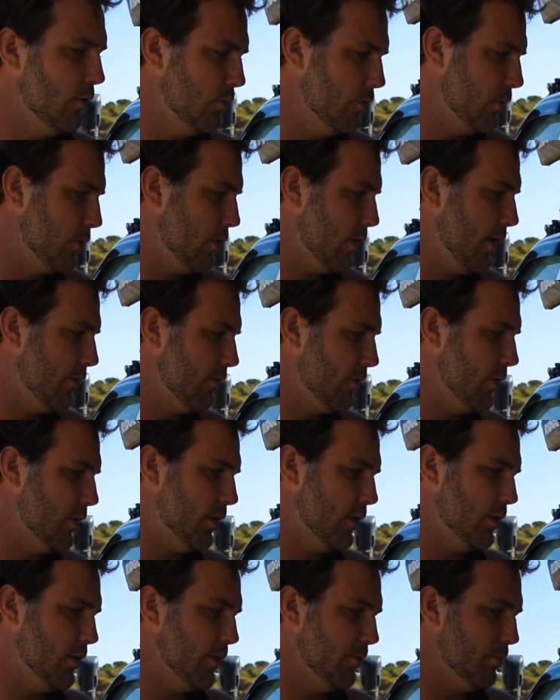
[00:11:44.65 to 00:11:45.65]
which have
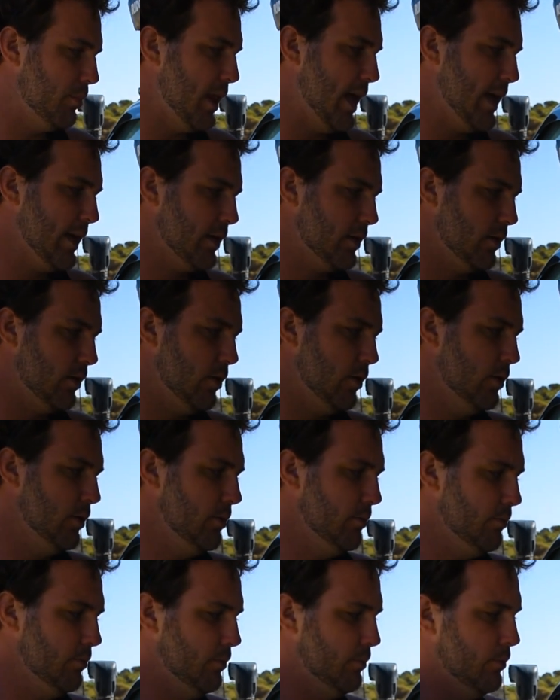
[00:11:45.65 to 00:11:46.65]
the black on
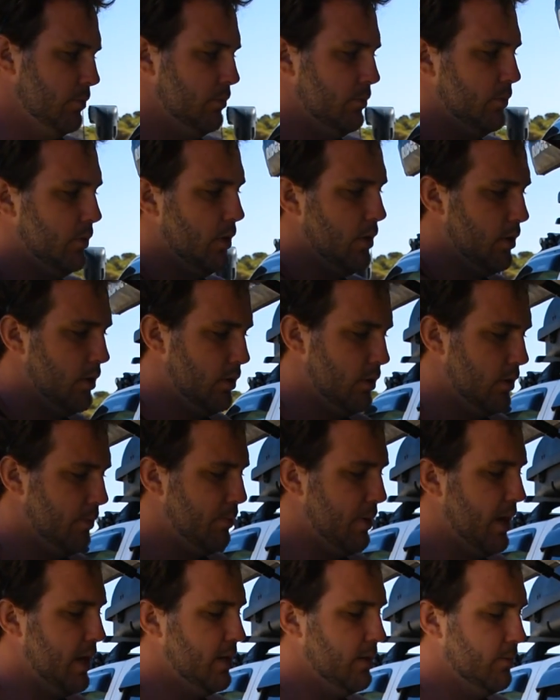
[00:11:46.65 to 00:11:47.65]
them, on the
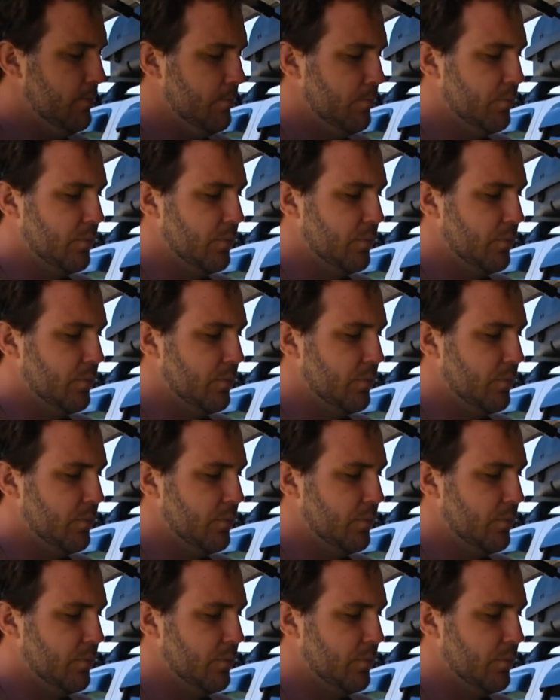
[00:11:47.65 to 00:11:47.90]
paint,